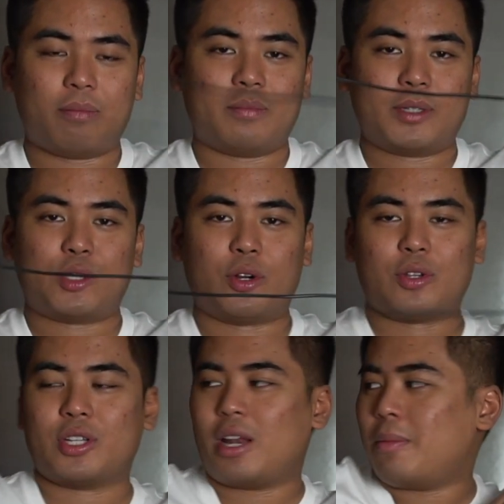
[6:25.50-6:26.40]

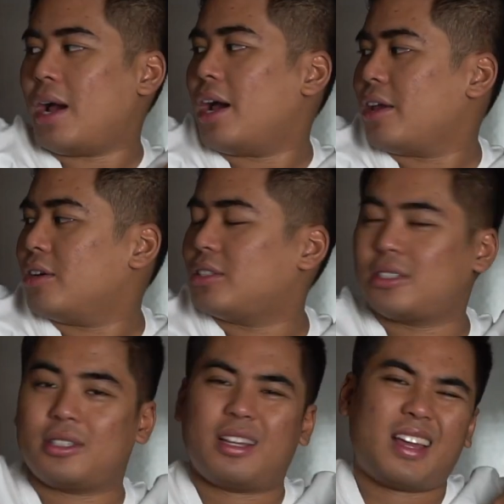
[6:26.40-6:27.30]
ma-sort niyo siya na
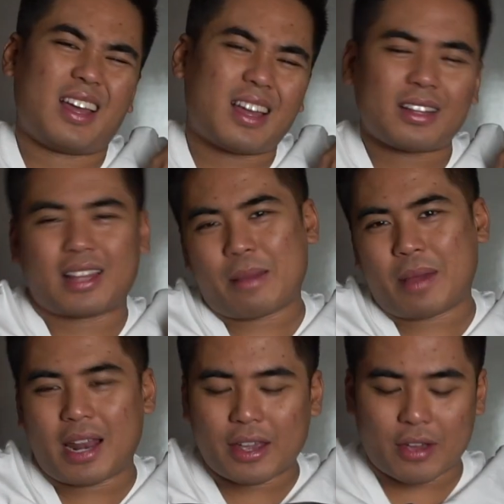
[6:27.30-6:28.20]
maayos.
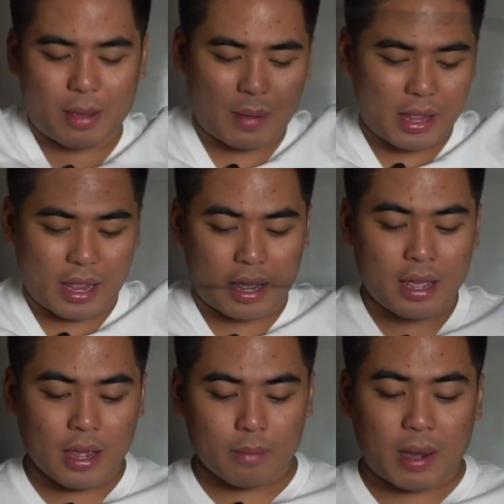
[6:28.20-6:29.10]
Tama lang yung haba niya.
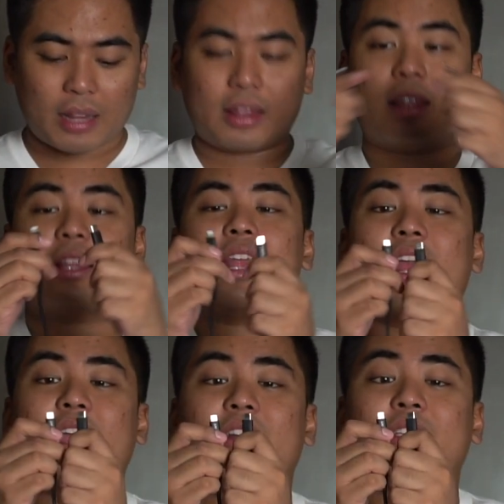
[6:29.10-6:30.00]
But the
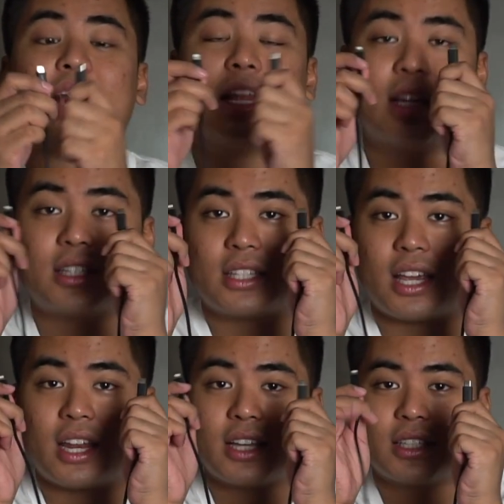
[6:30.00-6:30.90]
thing here is that it
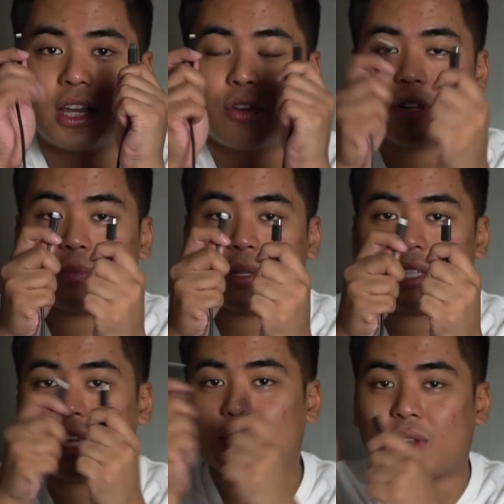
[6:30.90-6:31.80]
is a
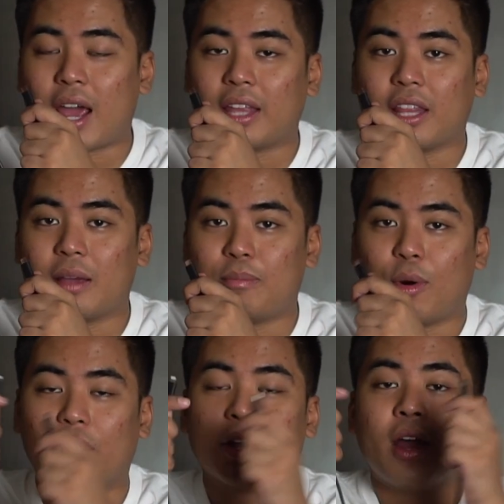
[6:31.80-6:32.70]
USB-C to lightning
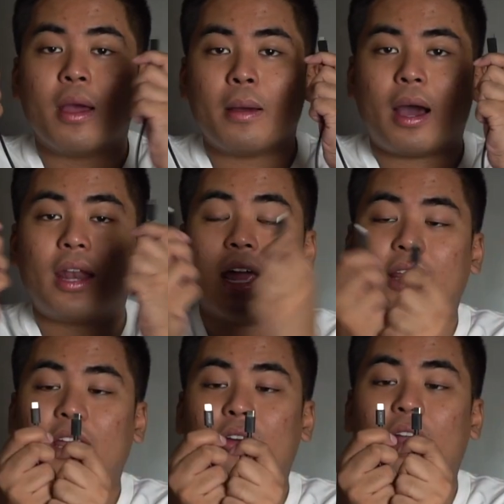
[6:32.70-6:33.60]
port. A
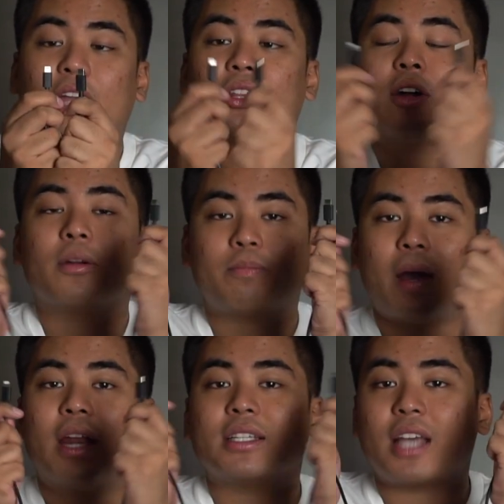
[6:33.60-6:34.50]
lightning connector
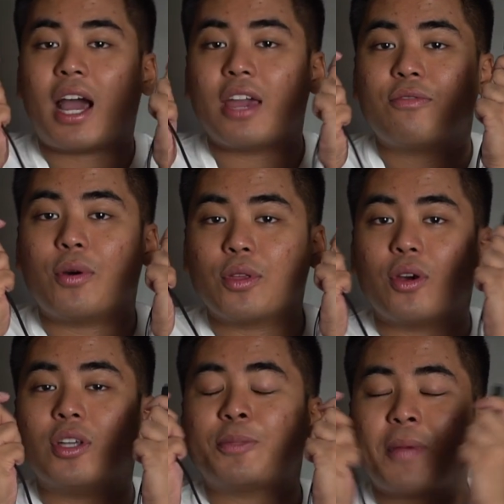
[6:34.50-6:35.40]
para sa iPhone
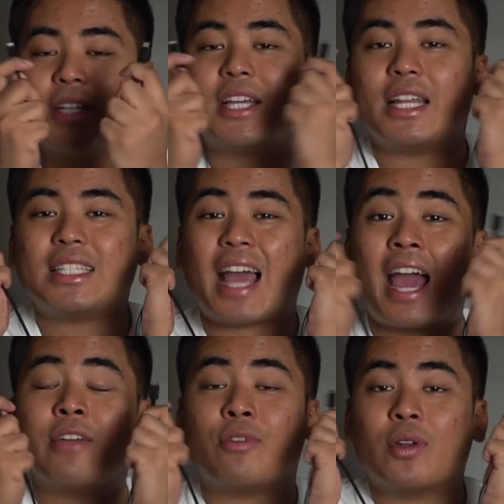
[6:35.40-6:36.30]
nyo, especially
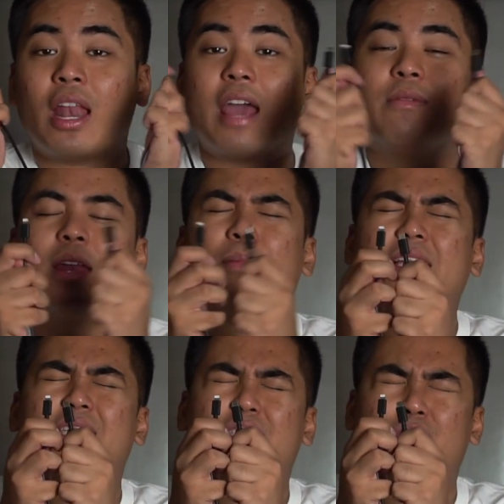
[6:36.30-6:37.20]
sa iPhone 11 na
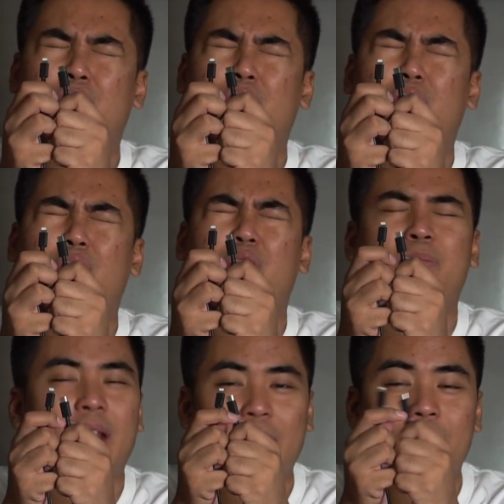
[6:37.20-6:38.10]
may
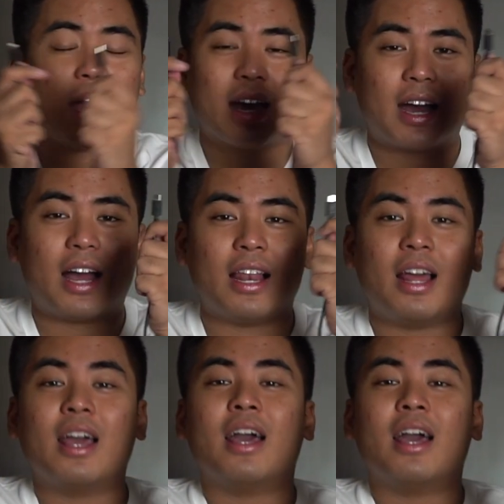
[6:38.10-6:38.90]
sobrang bagal